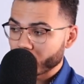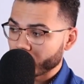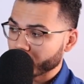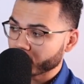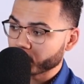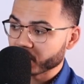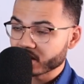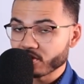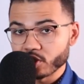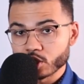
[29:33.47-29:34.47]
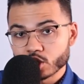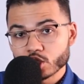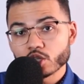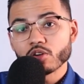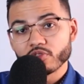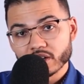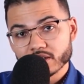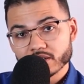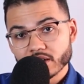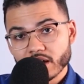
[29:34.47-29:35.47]
a specific
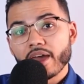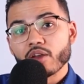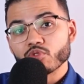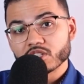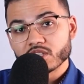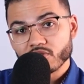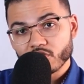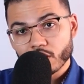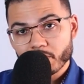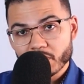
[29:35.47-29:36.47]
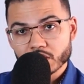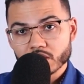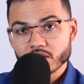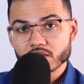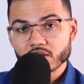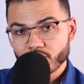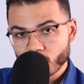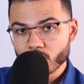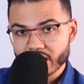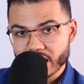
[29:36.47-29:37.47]
service and receive commissions
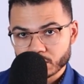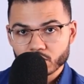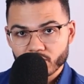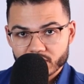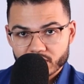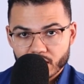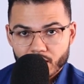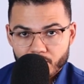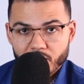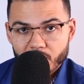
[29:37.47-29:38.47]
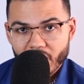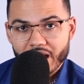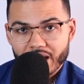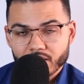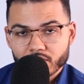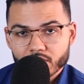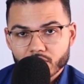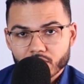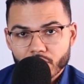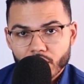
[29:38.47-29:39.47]
for that service and, get, and be paid,
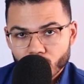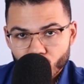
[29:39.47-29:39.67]
right?